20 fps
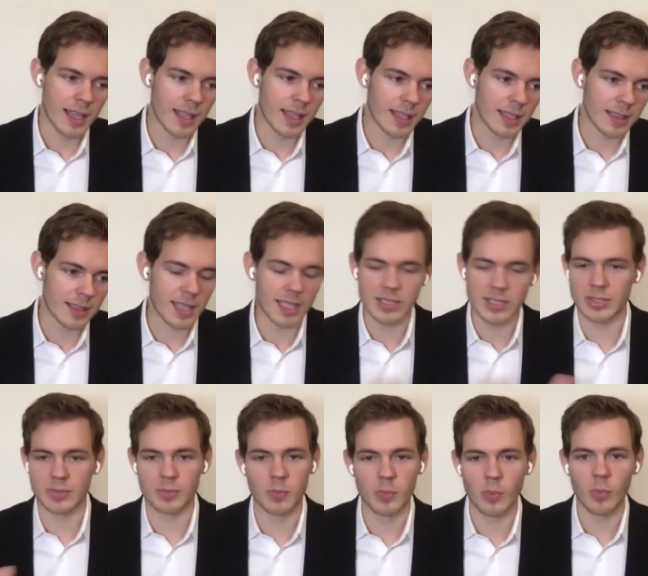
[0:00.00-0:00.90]

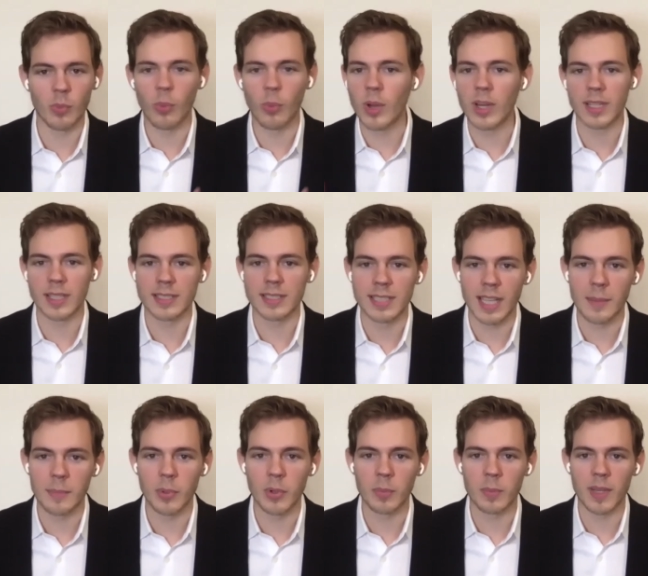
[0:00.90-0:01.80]
That's one
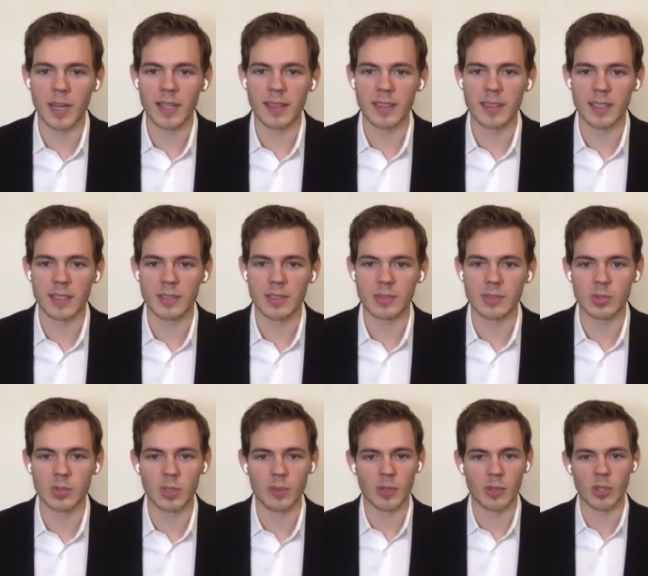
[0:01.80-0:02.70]
example, but I think
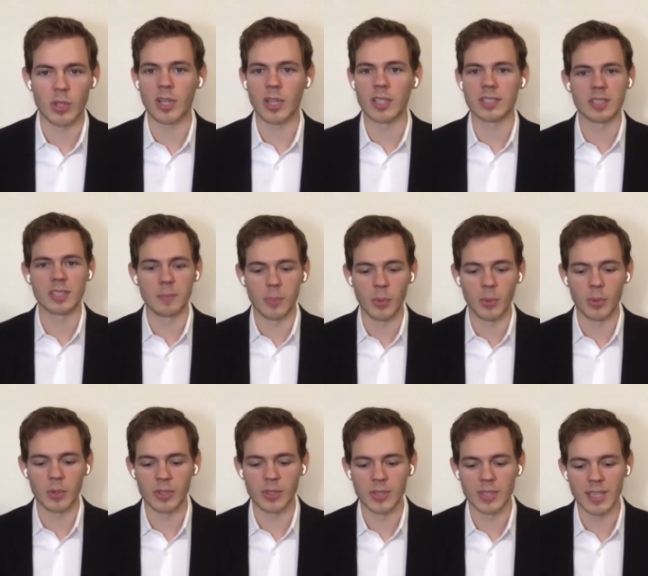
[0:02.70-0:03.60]
sort of across the
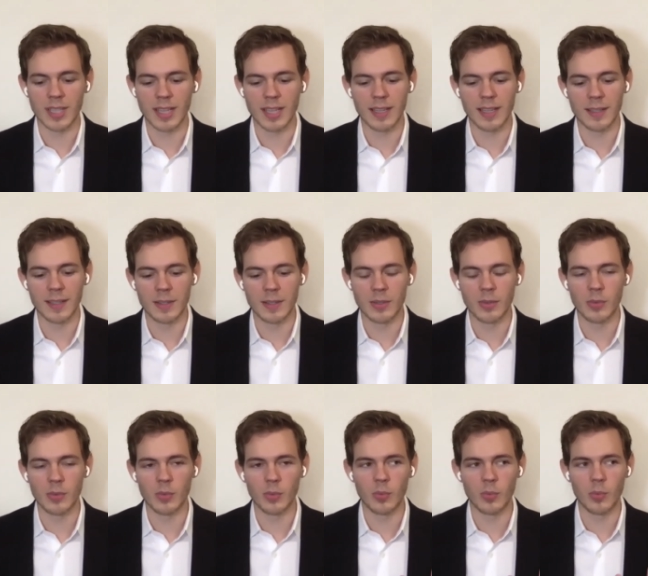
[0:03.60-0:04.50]
board,
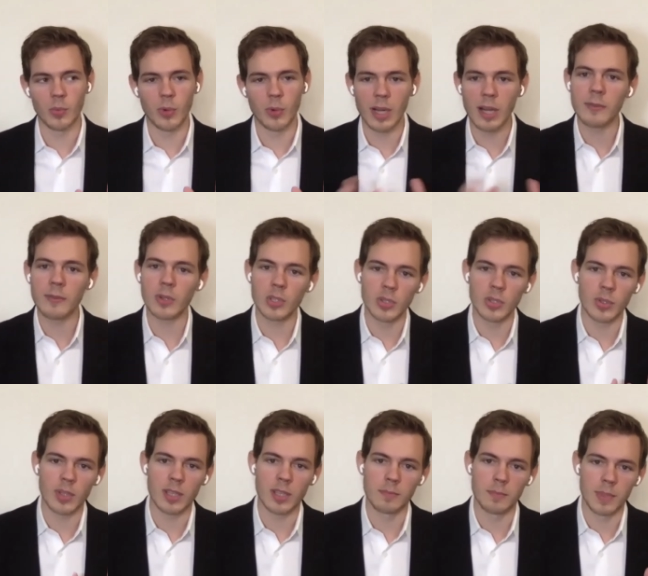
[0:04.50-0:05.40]
wherever you
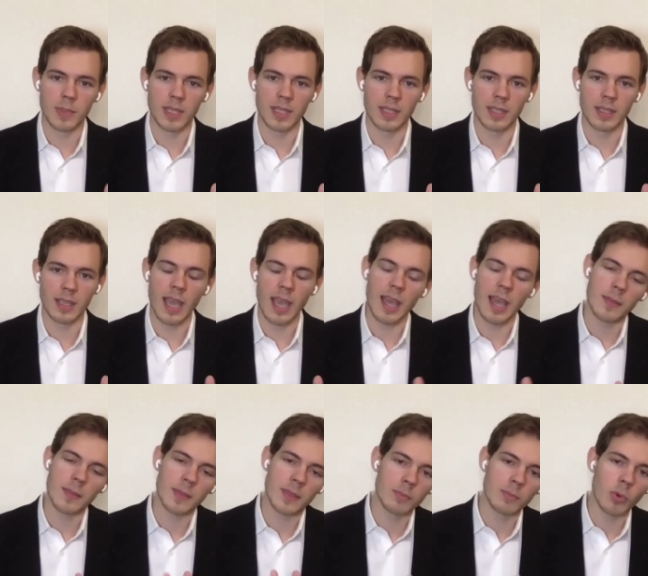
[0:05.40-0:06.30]
can be,
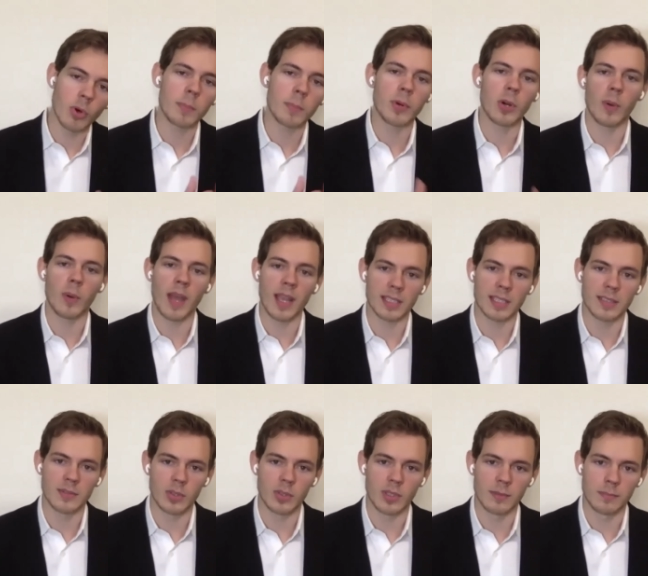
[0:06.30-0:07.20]
the more proactive
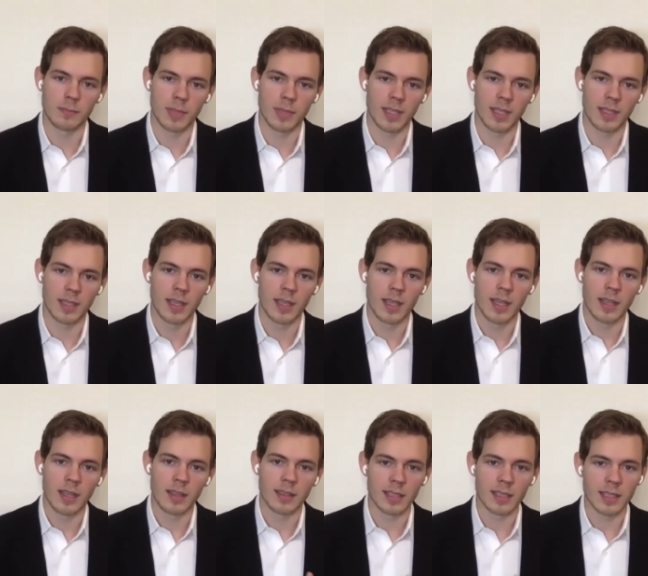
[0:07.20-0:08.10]
you can be,
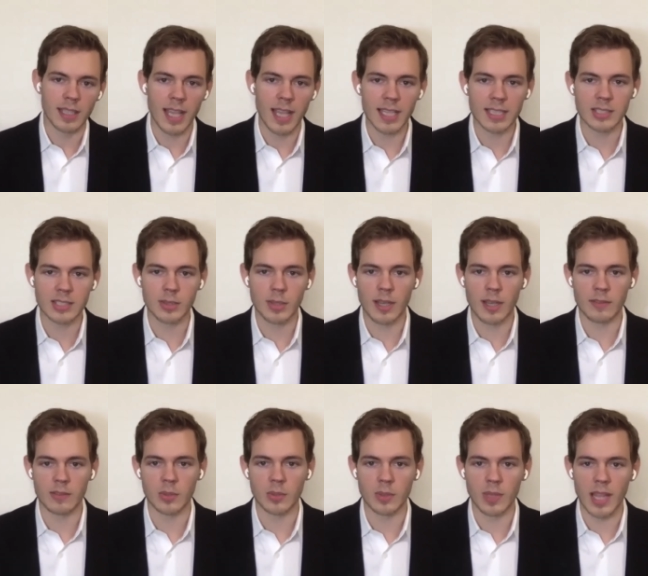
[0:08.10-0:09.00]
the less you have to
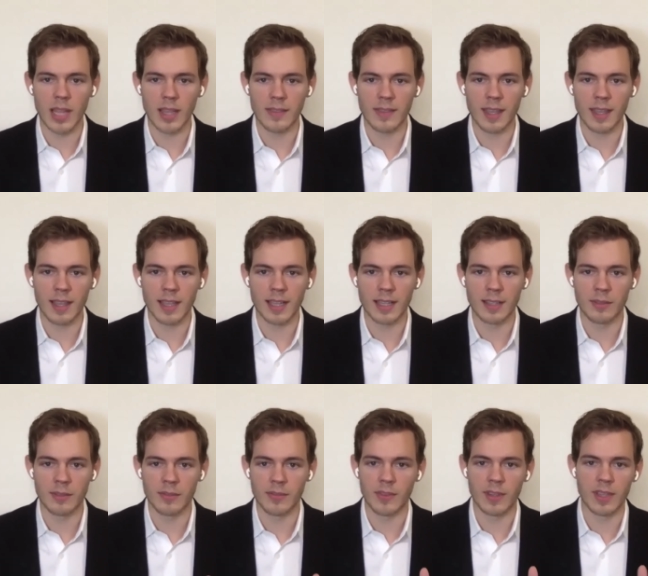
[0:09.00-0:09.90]
rely on that kind of
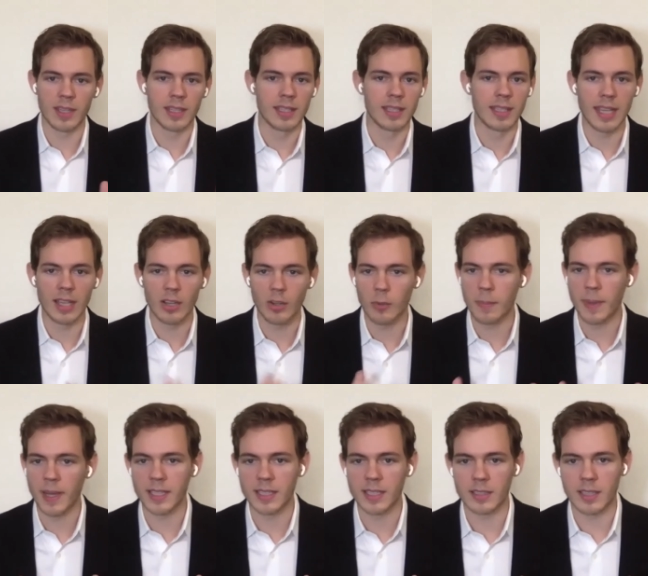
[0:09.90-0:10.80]

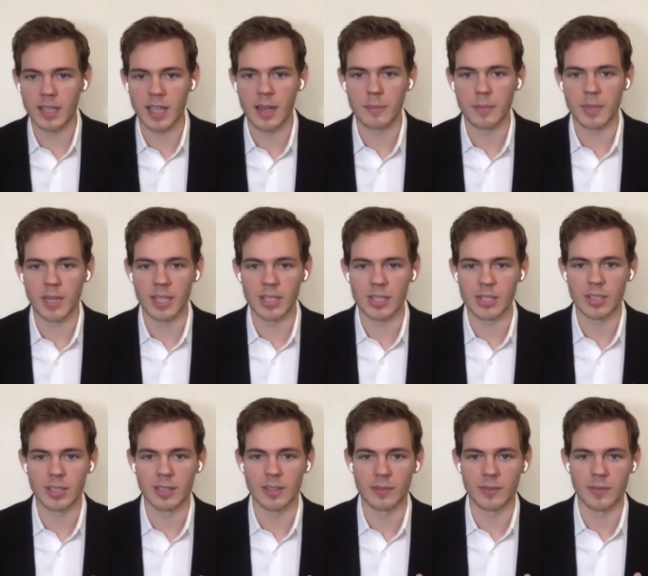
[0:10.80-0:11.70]
nail-biter combination
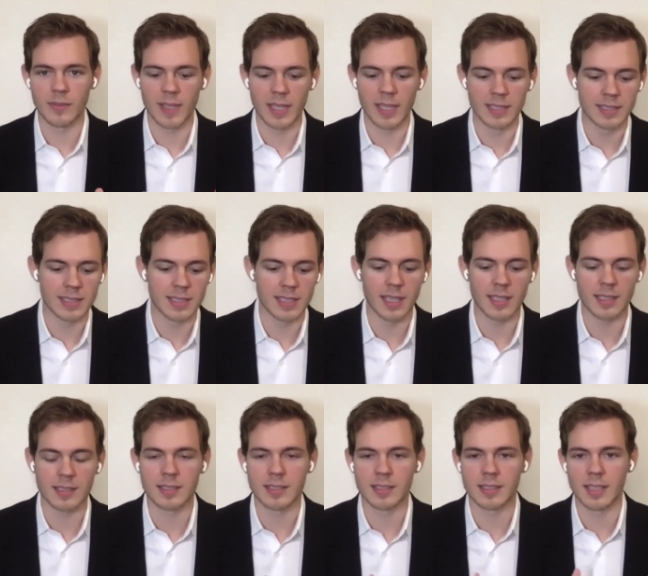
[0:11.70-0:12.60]
of instinct
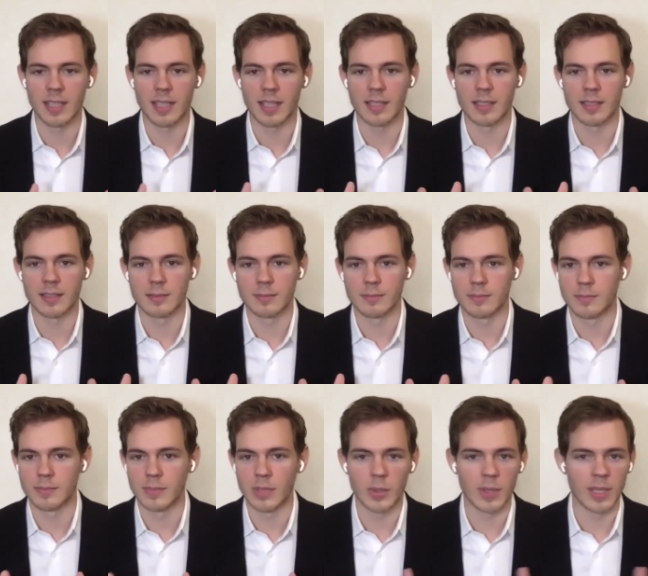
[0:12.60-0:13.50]
and
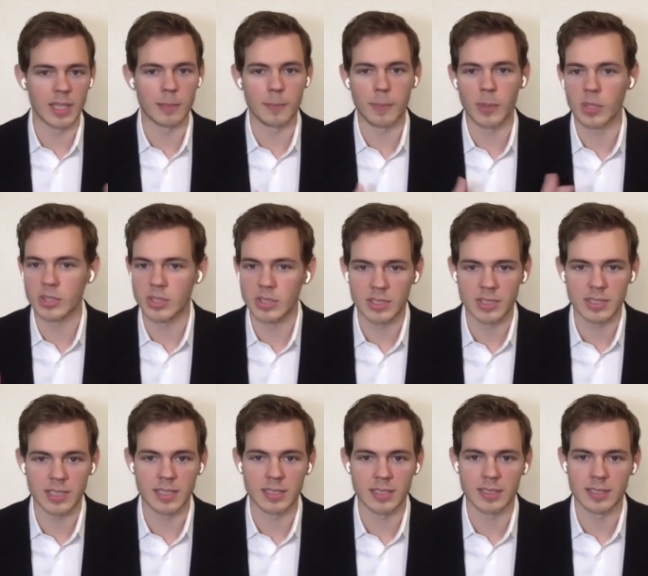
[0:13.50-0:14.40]
interpersonal
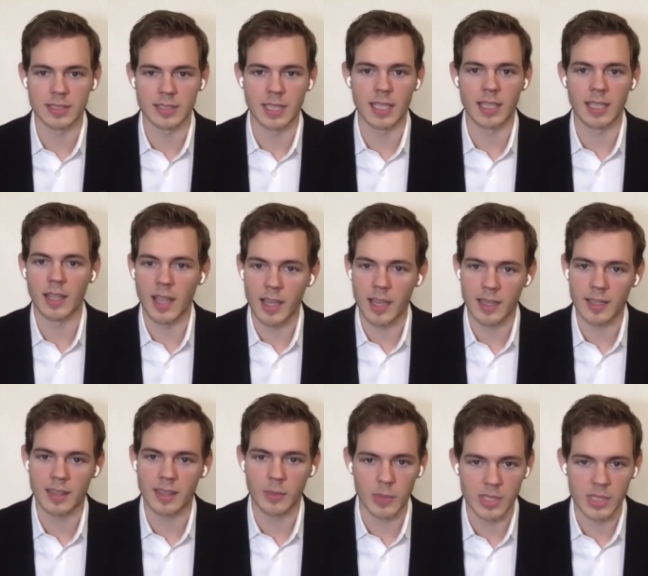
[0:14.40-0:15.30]
skills and luck
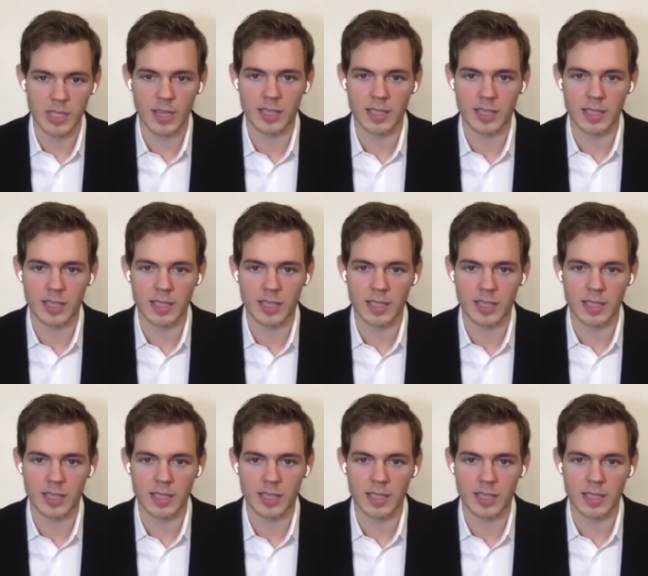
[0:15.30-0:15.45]
that we talked